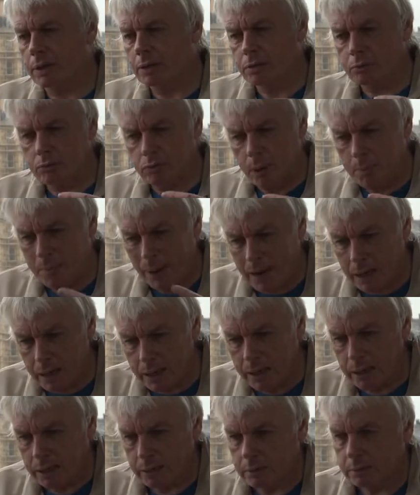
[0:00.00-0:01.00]

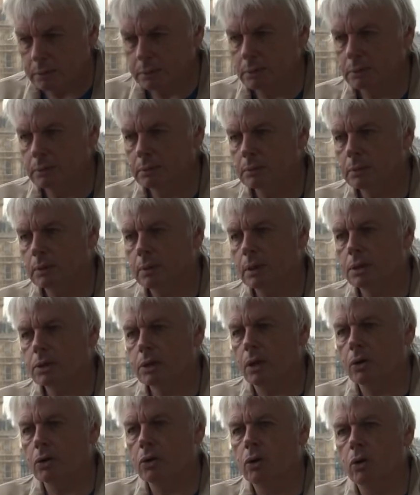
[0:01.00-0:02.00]
rebellion,
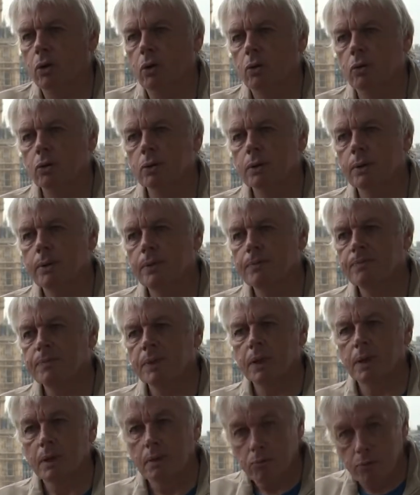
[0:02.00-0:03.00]
so-called,
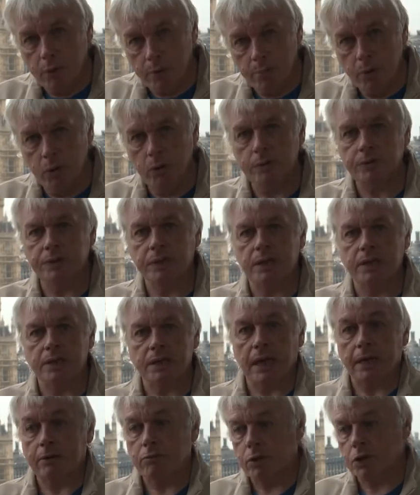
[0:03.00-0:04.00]
removes the
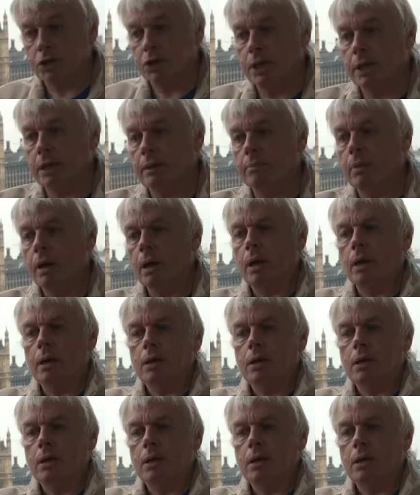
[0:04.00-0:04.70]
Assad regime.